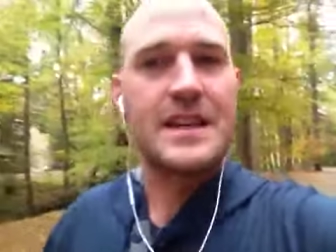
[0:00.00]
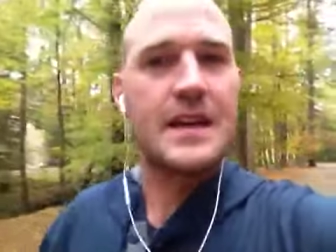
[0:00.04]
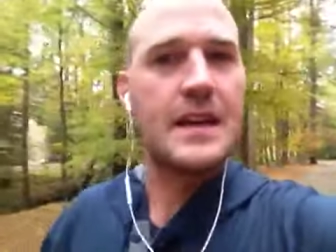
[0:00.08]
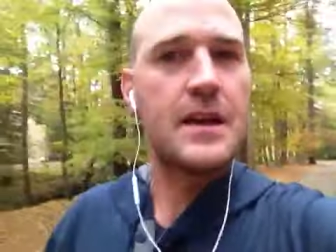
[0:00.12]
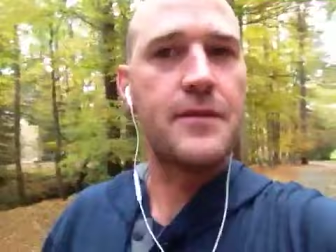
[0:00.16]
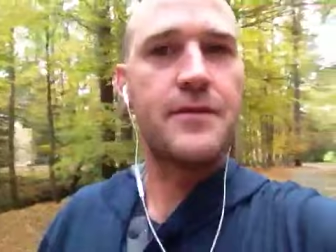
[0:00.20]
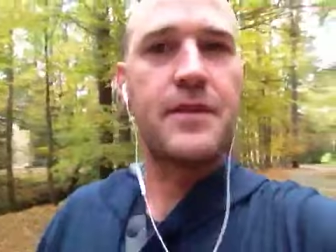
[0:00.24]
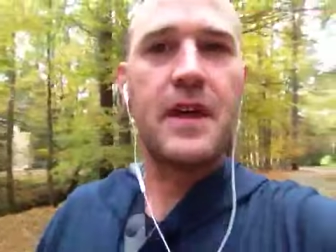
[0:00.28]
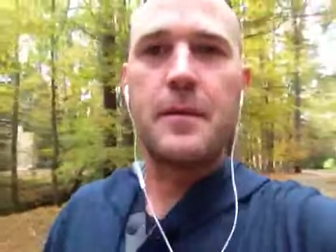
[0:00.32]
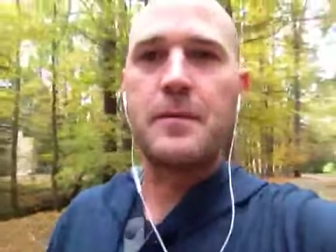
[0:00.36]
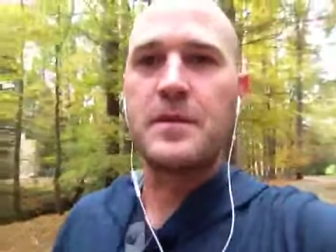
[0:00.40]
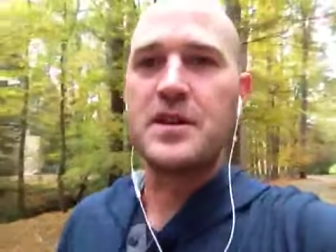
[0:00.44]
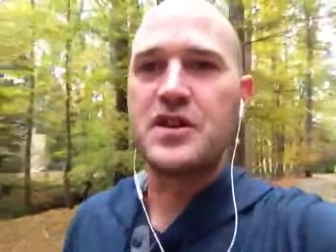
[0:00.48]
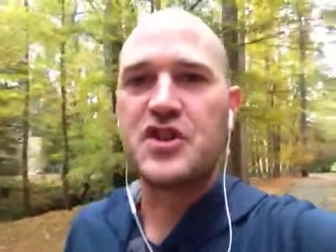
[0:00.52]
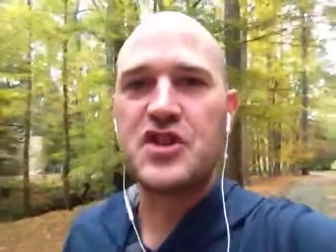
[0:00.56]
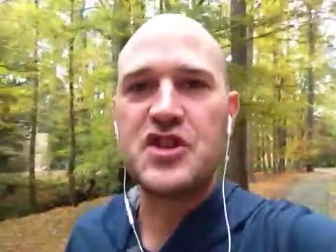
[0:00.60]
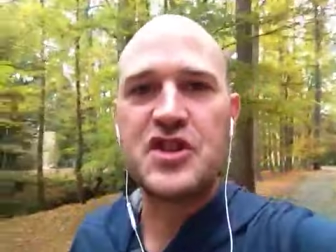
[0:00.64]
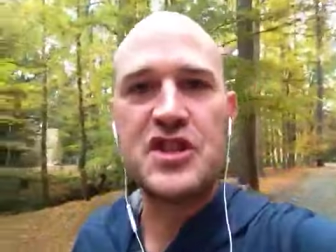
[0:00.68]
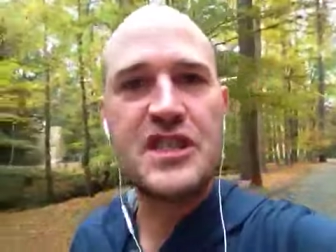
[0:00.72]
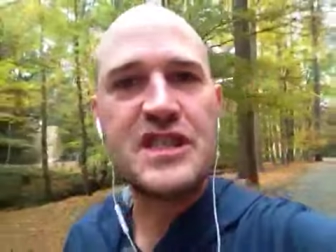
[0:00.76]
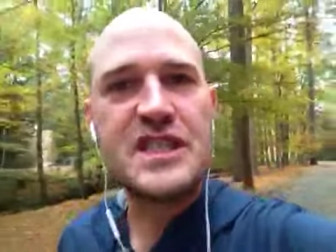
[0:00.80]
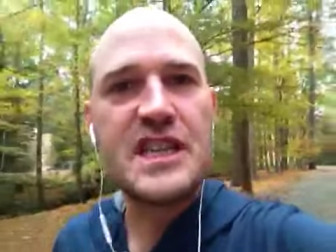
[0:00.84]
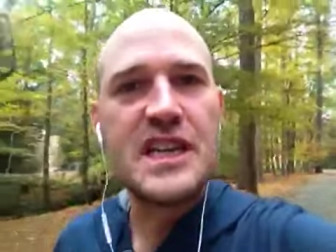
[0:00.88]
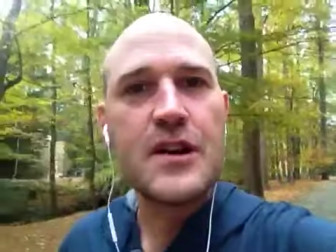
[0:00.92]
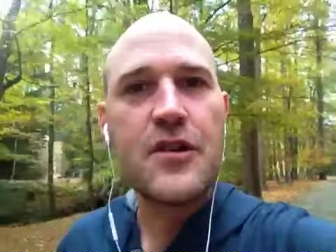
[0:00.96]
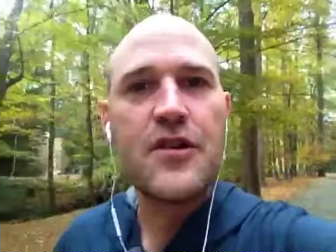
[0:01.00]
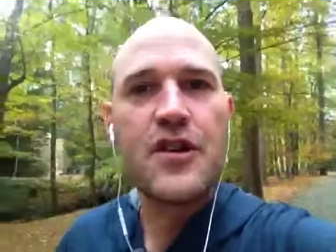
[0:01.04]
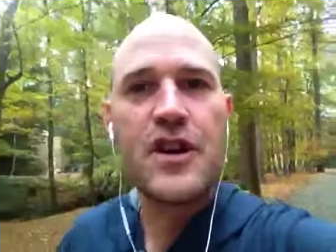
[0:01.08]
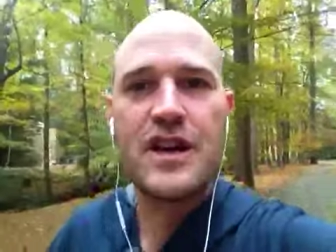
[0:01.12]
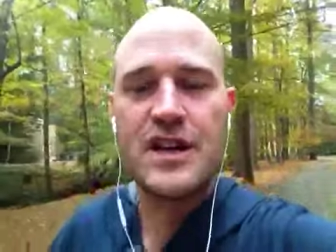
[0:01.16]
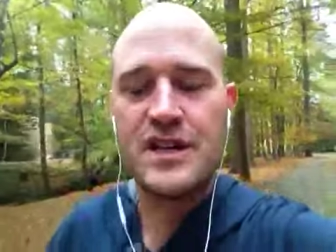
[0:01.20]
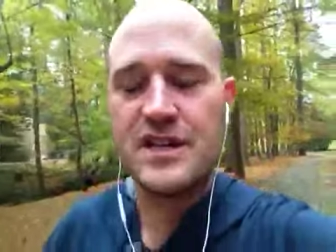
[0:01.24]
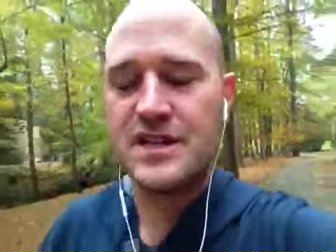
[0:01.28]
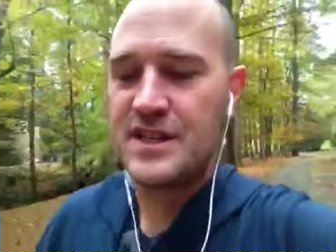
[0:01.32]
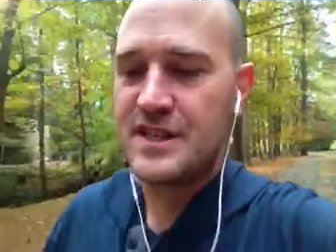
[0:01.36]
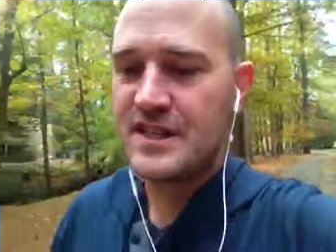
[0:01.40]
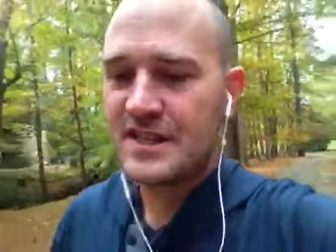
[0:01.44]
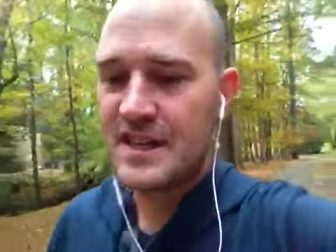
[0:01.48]
I love that
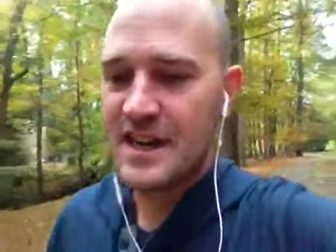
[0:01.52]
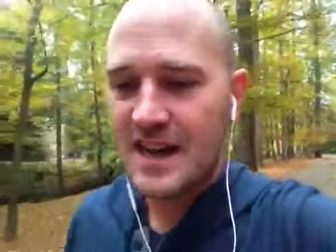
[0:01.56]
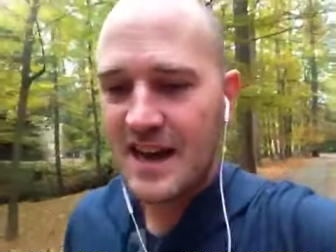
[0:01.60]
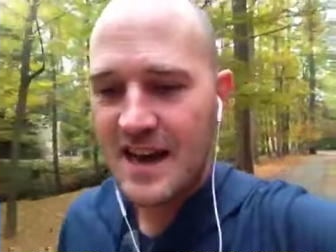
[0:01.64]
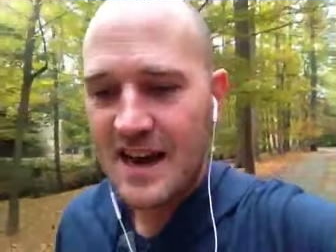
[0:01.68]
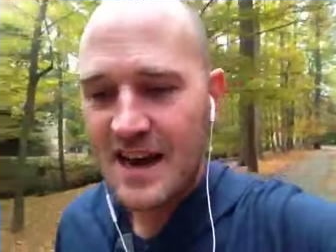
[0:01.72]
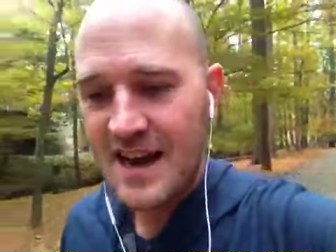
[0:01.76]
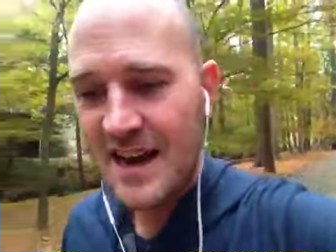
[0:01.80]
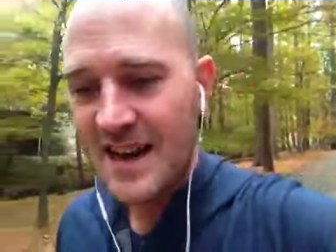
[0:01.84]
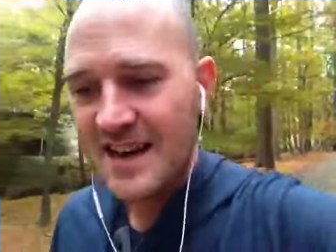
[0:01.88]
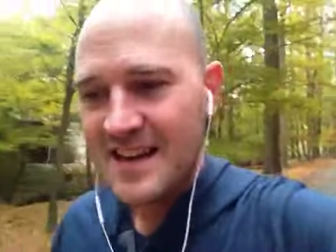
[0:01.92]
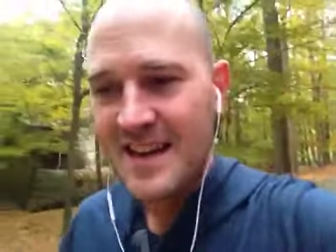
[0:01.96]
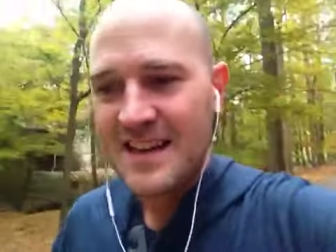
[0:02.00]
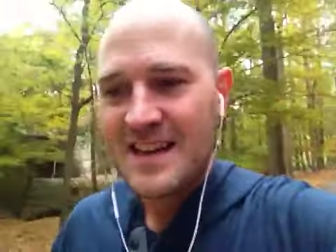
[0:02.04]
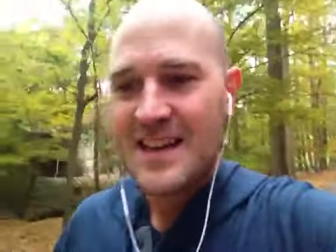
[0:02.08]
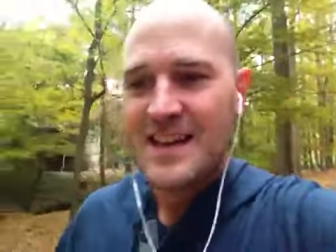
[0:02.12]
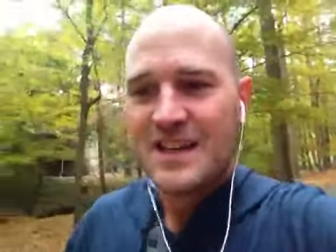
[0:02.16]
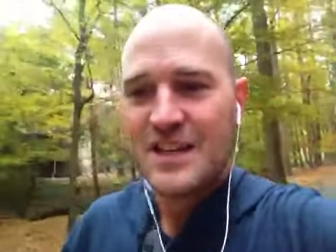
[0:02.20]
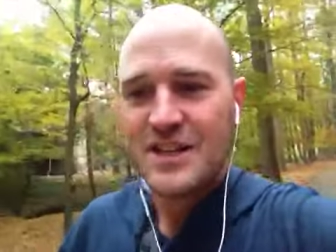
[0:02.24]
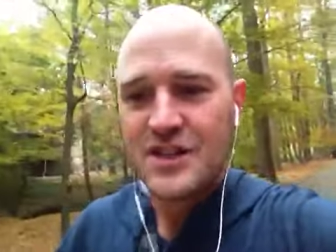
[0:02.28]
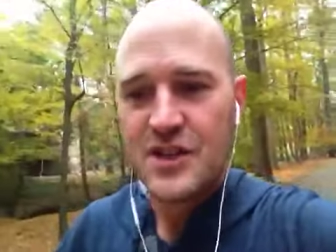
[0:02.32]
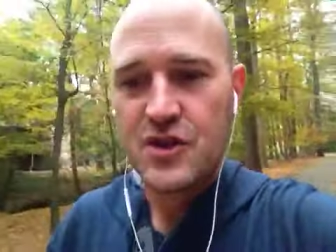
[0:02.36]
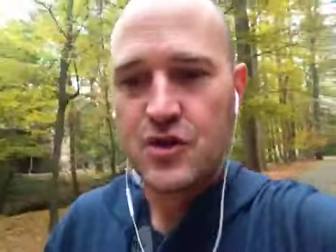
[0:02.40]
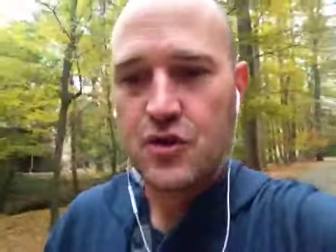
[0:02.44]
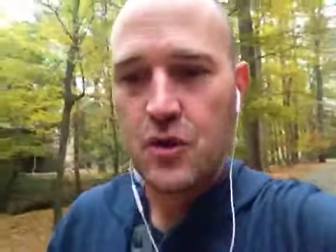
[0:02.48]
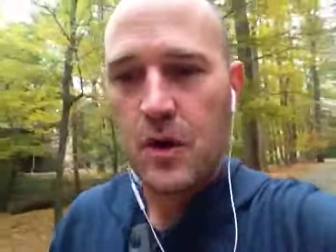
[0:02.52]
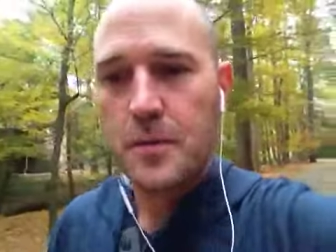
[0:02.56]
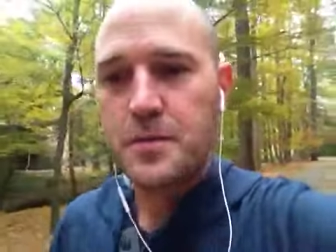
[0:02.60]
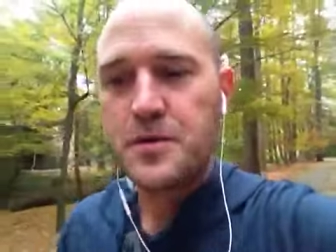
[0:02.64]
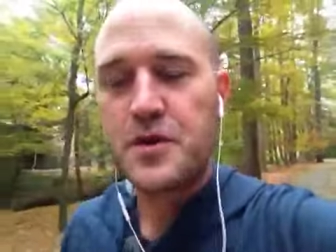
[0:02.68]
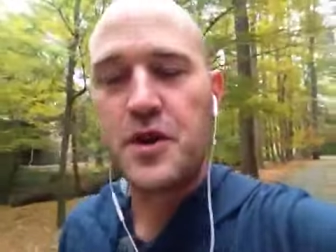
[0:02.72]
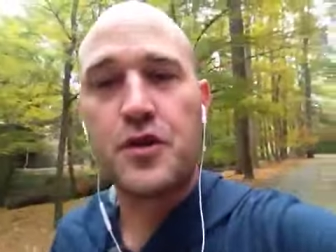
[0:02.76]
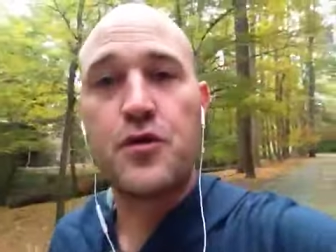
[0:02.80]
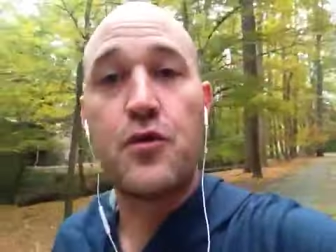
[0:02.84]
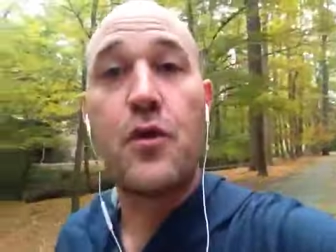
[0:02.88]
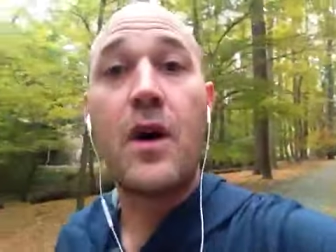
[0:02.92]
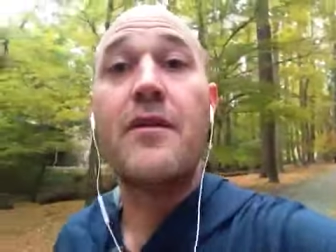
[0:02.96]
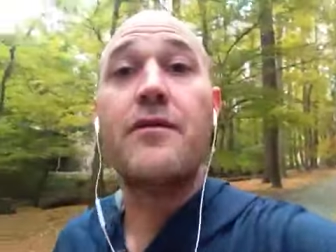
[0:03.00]
mysterious uh,
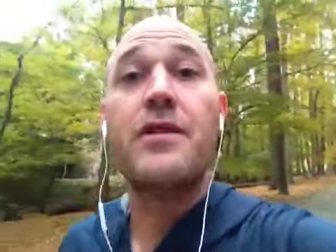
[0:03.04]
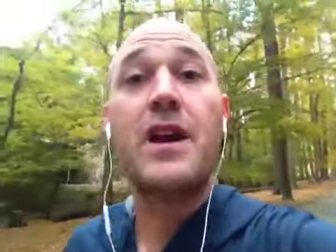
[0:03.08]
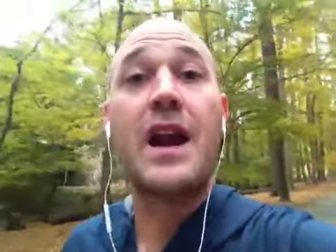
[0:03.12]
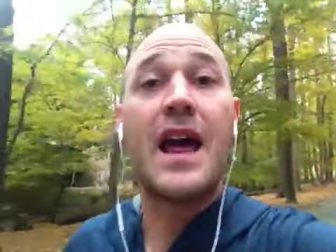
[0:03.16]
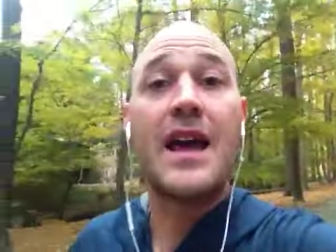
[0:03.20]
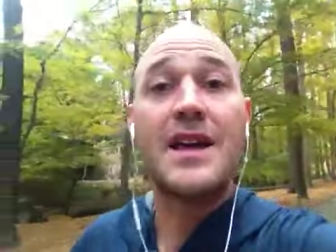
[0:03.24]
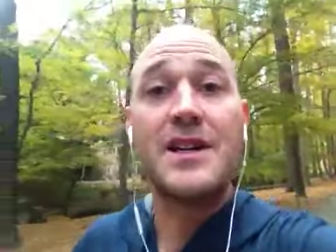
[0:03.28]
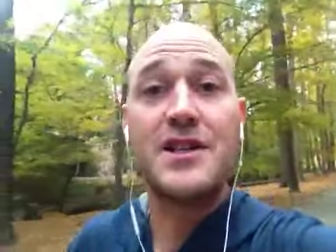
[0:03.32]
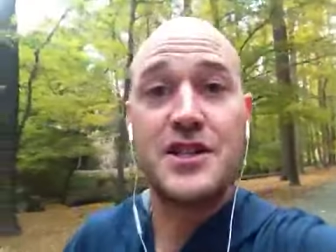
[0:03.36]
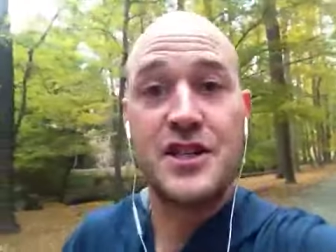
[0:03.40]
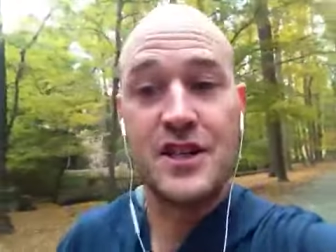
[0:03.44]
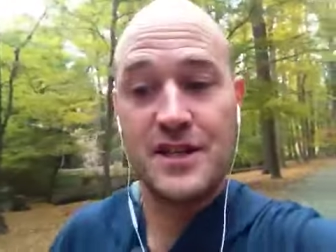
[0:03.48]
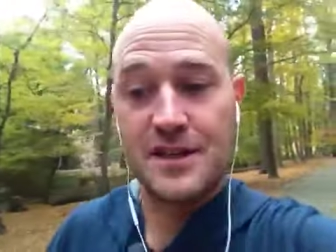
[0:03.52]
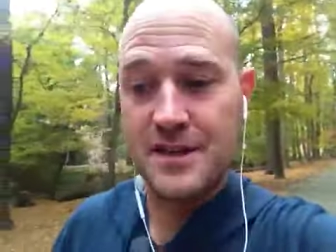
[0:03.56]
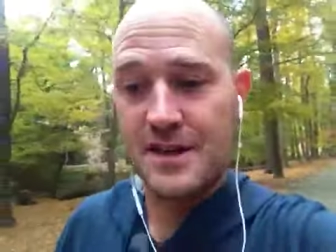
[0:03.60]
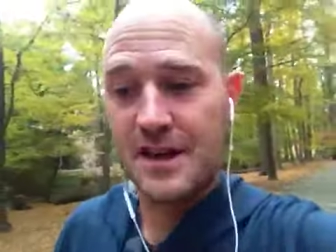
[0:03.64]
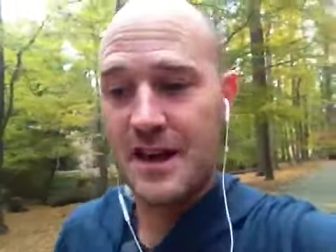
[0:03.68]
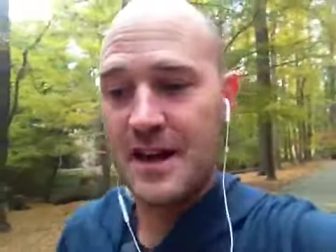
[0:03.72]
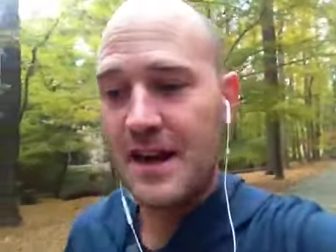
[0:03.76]
scripture in Revelation.